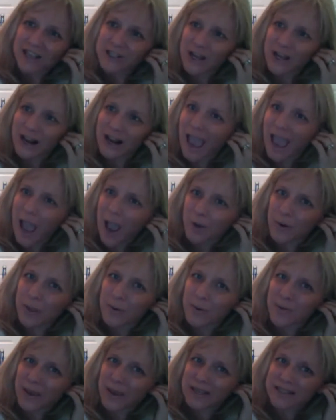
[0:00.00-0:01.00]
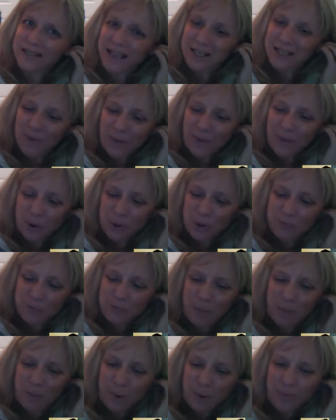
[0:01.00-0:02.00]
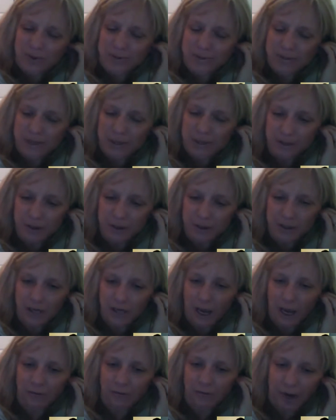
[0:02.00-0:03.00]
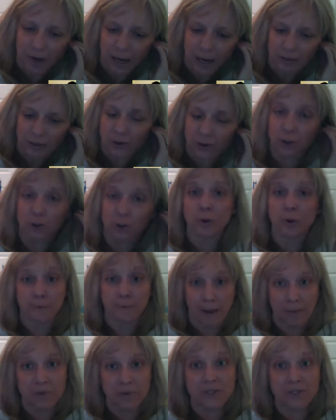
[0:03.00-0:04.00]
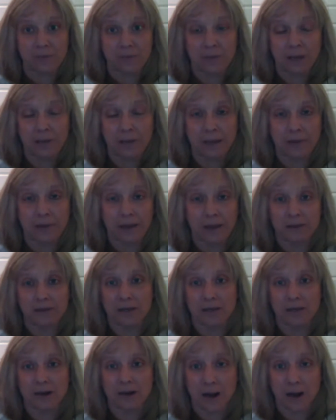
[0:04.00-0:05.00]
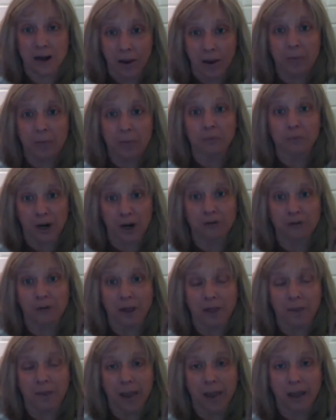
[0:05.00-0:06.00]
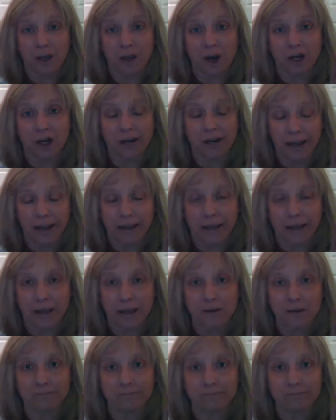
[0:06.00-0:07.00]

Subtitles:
Jedi Howie, because that's my most memorable season, because I do remember something about that season. I remember him running around the backyard naked.